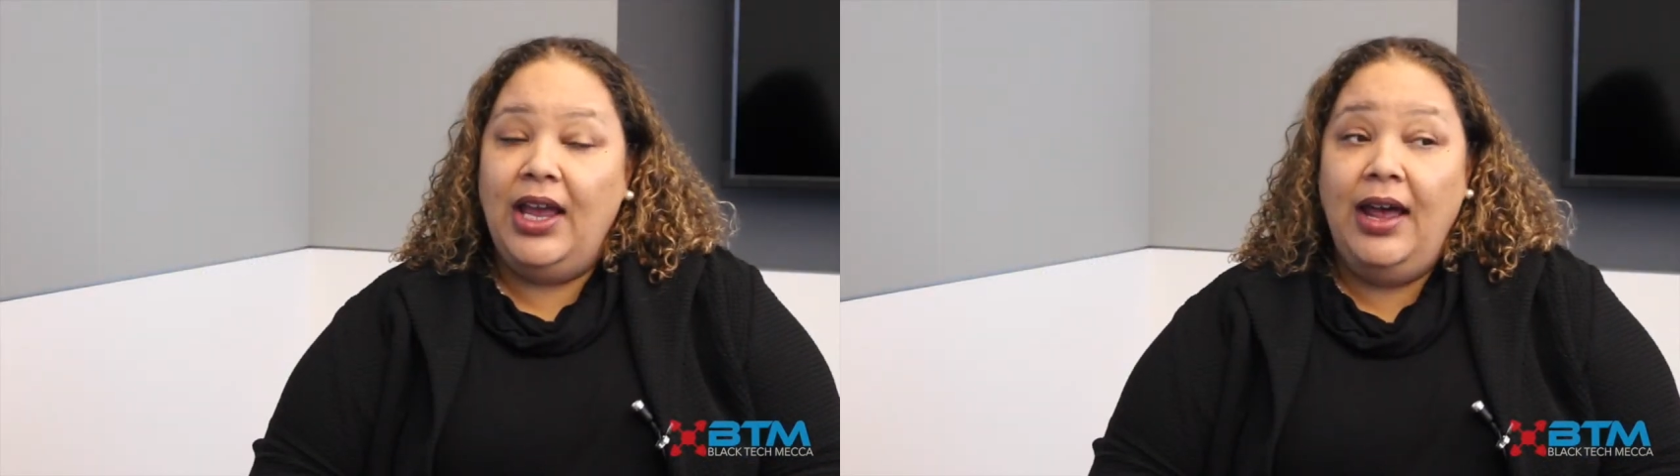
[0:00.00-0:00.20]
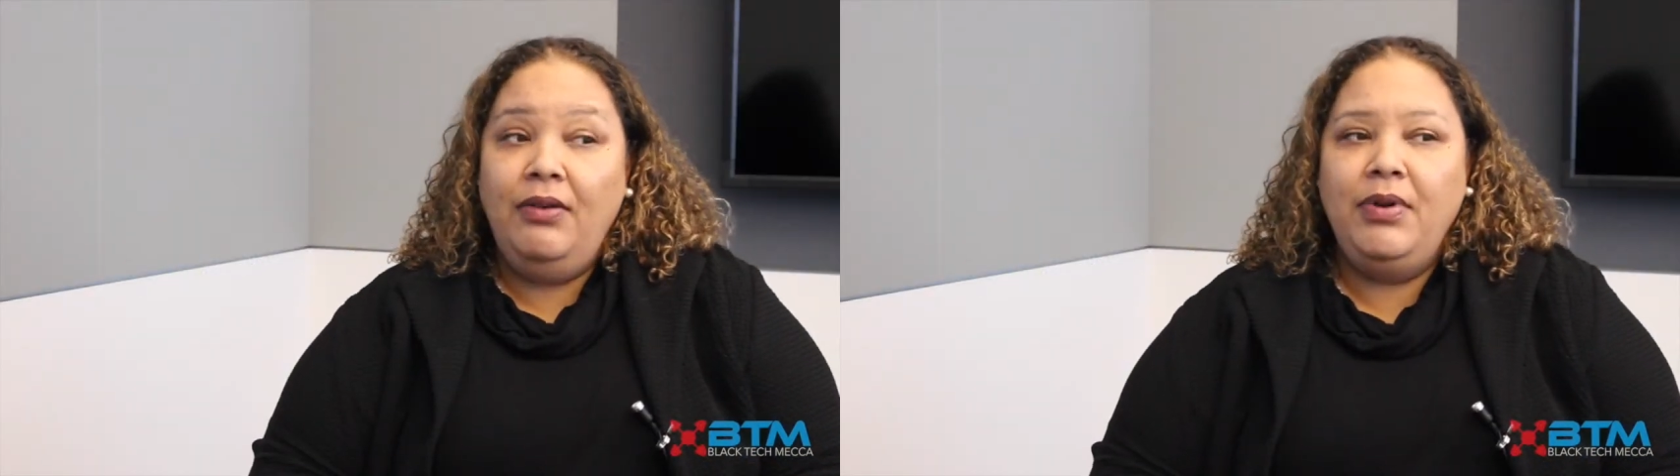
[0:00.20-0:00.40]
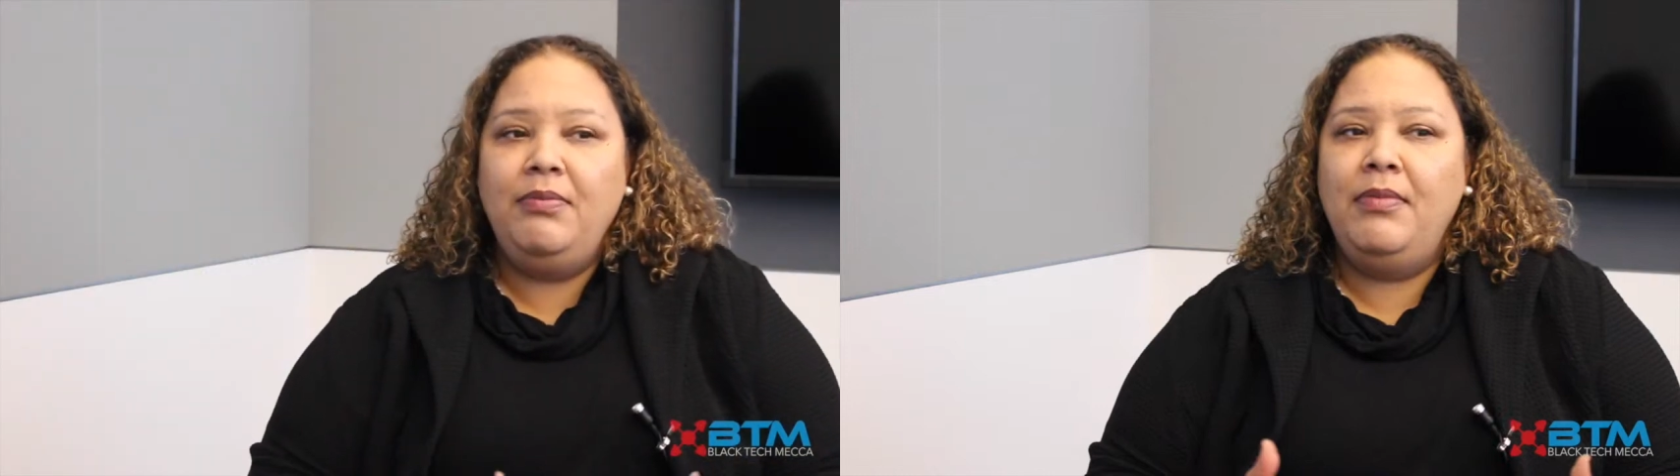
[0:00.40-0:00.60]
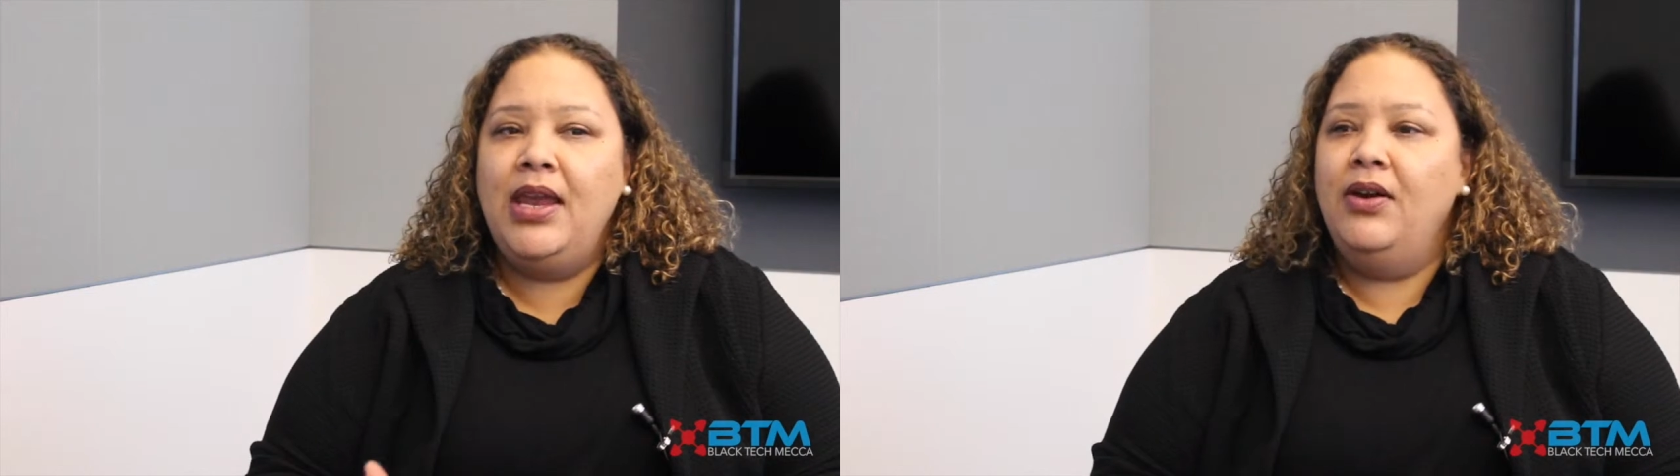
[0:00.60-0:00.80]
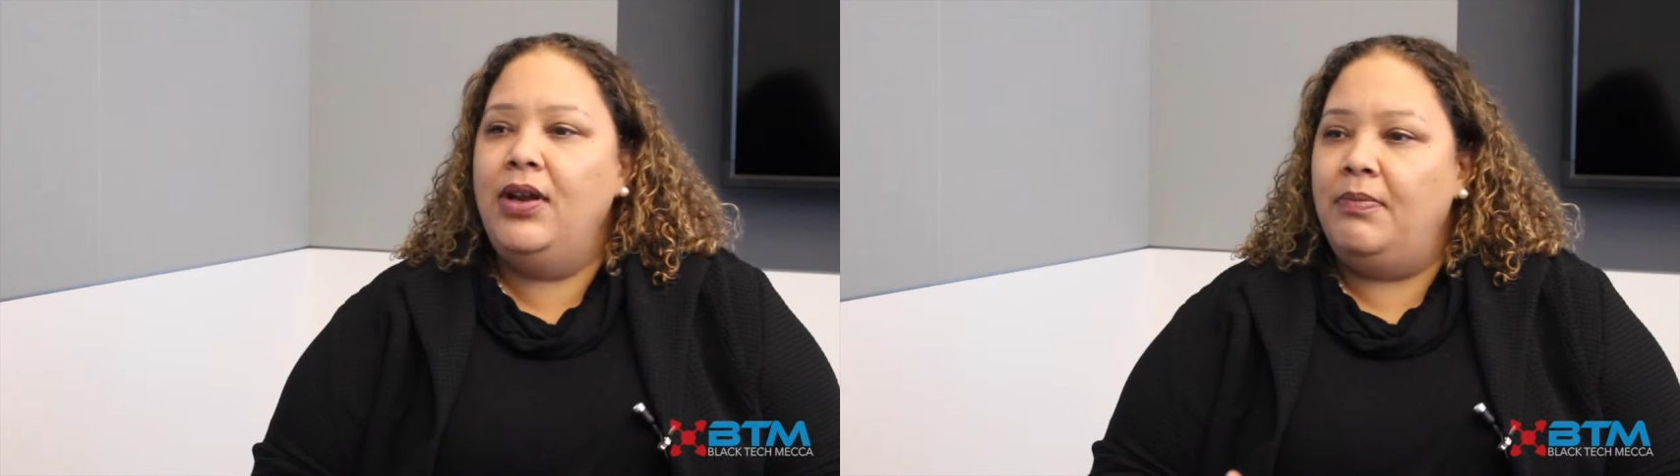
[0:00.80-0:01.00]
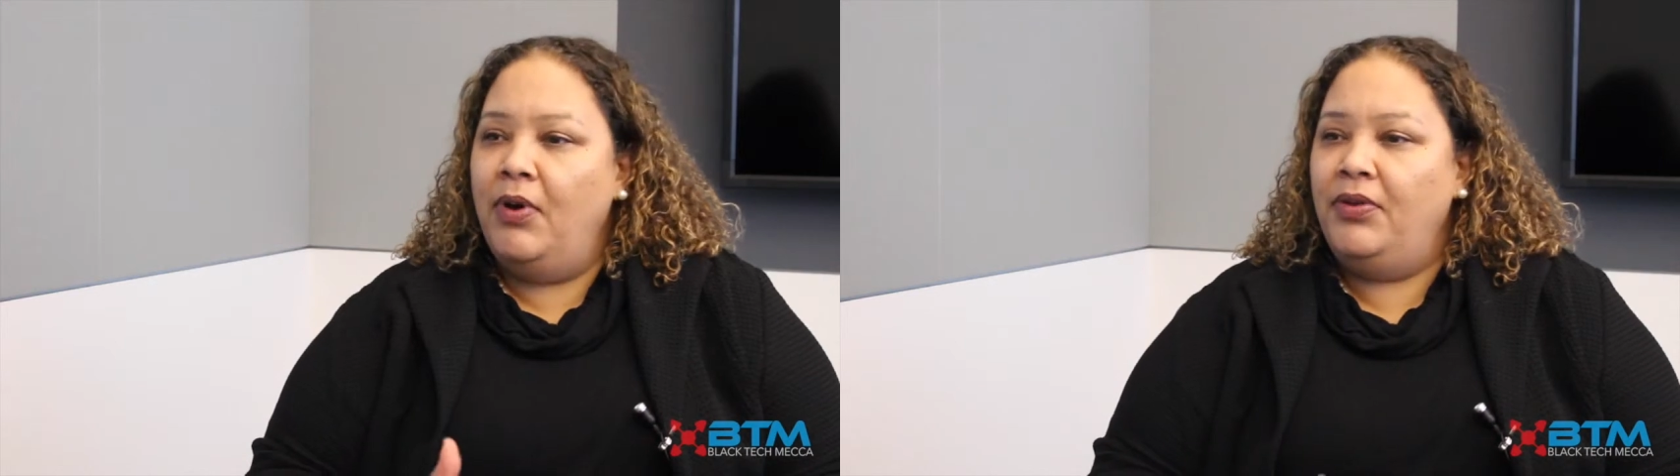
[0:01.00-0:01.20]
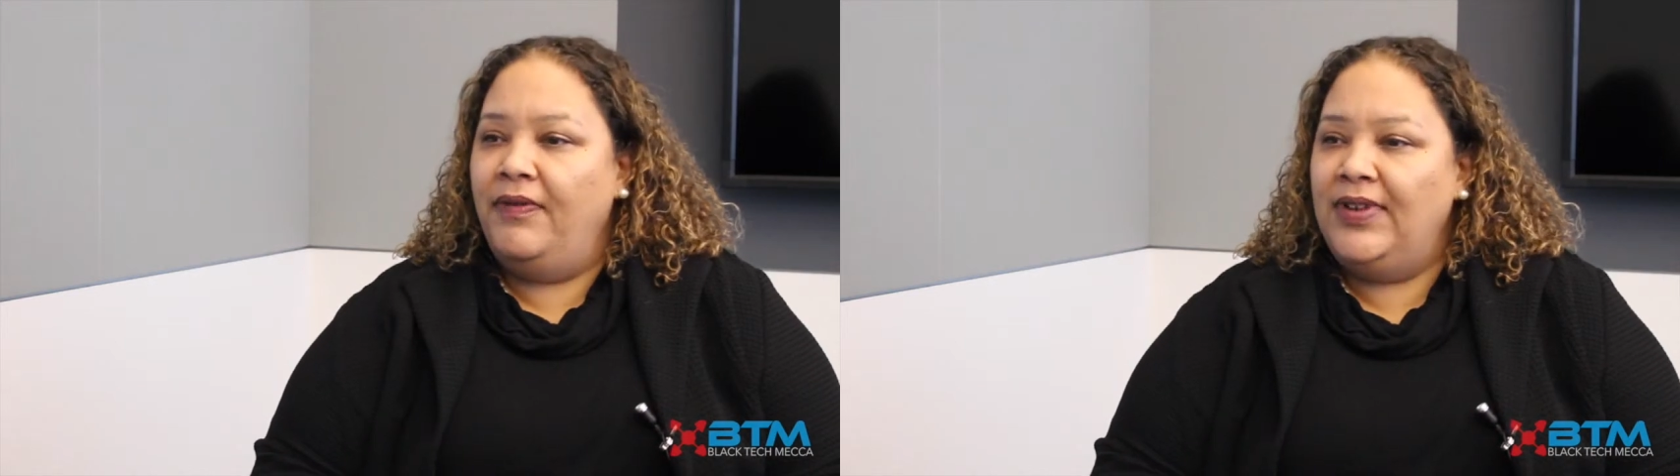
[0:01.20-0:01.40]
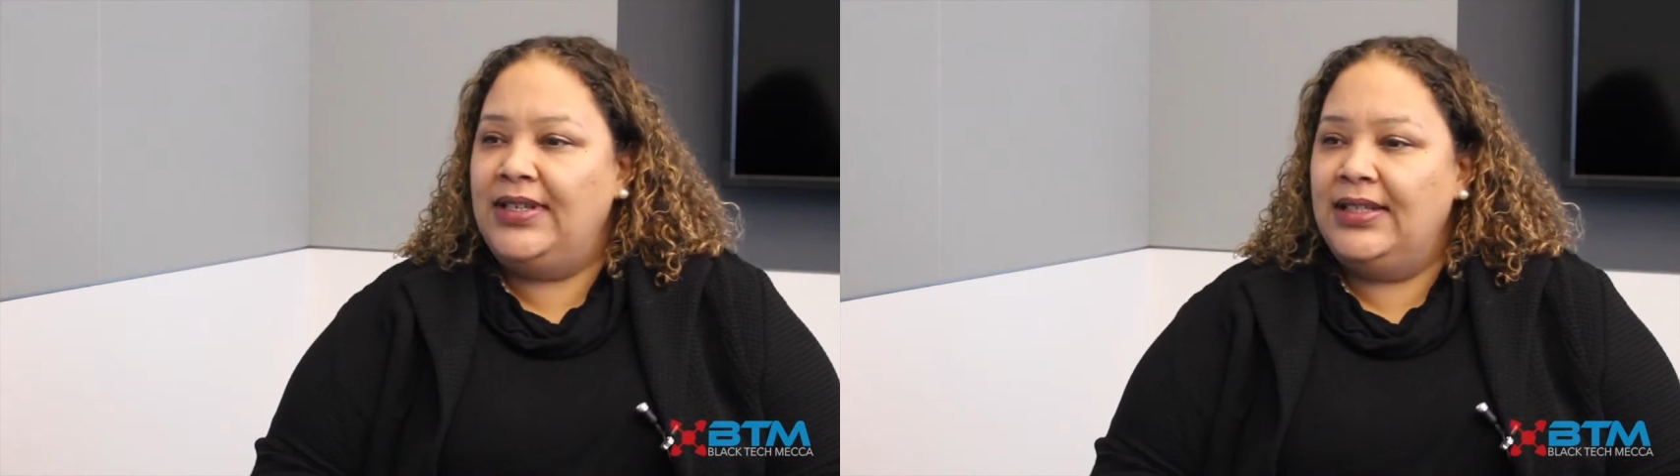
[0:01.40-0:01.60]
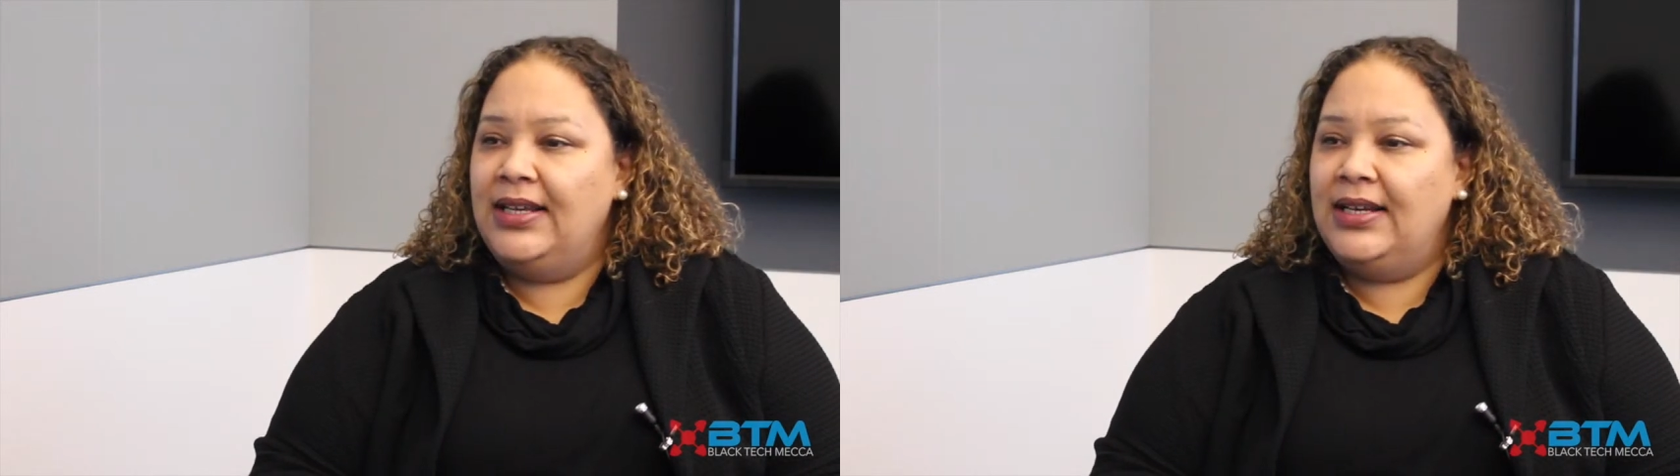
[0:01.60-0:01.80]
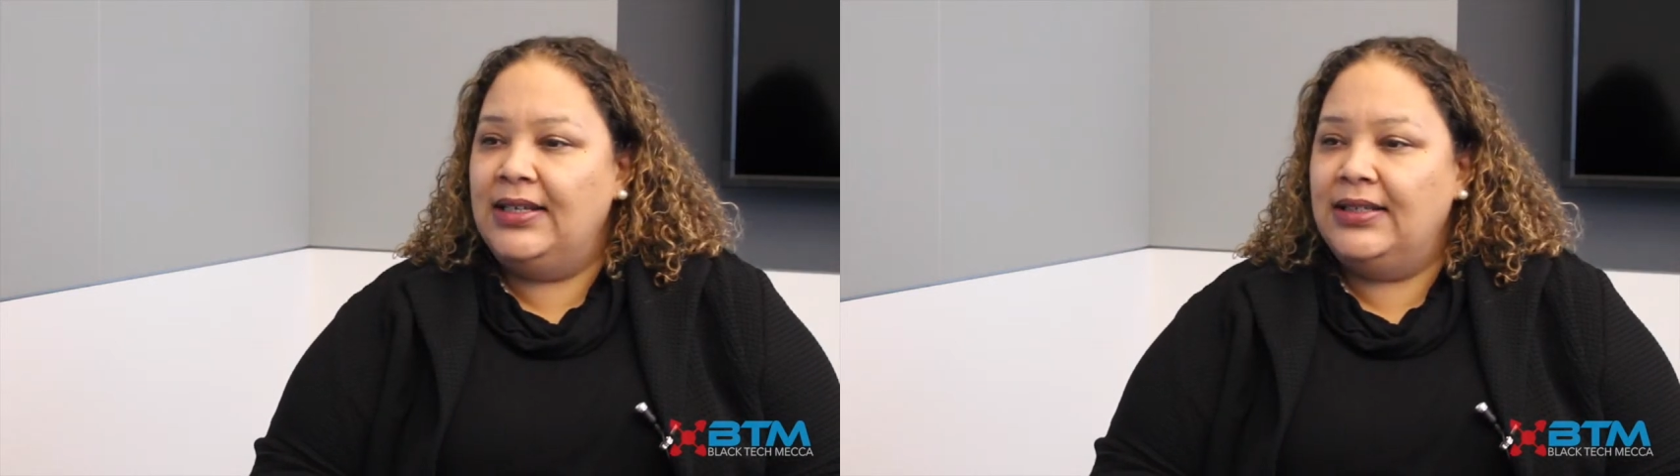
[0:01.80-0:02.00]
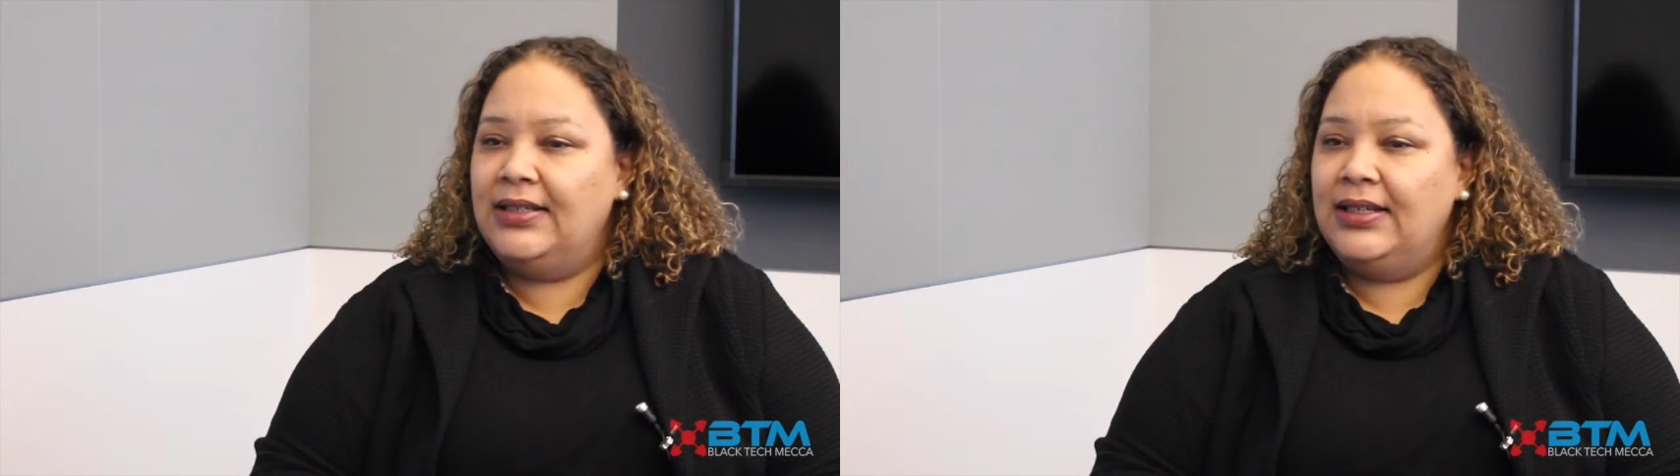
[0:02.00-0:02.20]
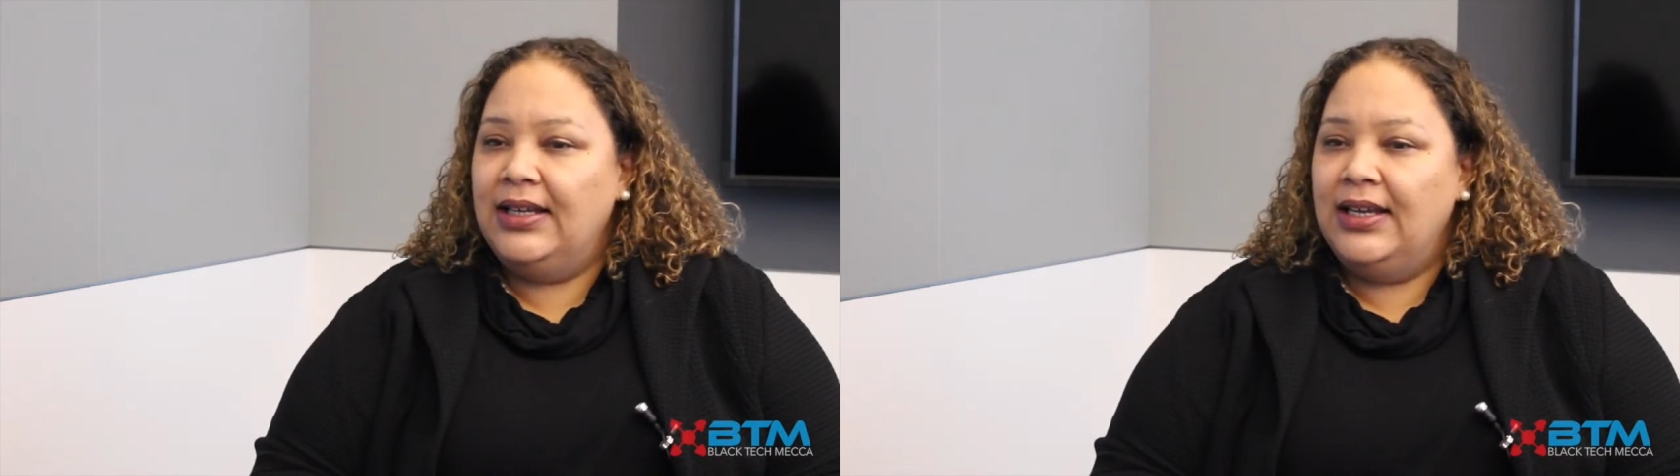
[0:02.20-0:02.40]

How do we marry both of these things?